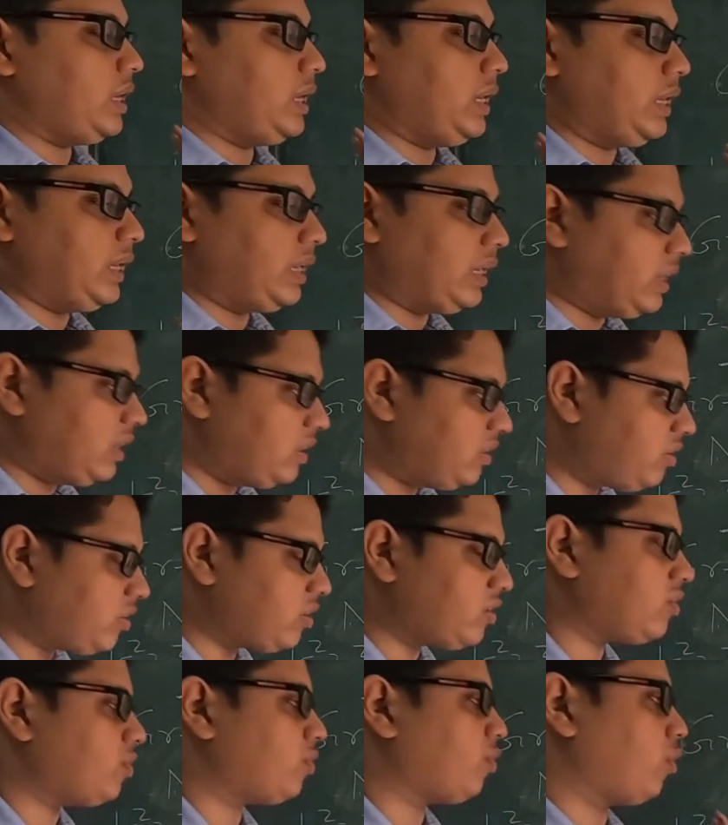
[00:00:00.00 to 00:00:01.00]

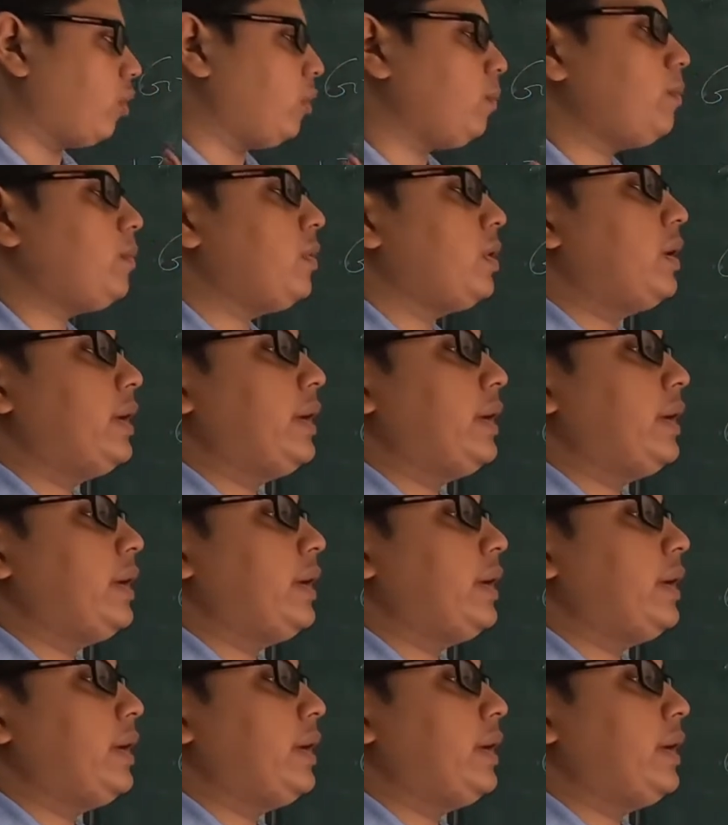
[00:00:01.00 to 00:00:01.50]
increases from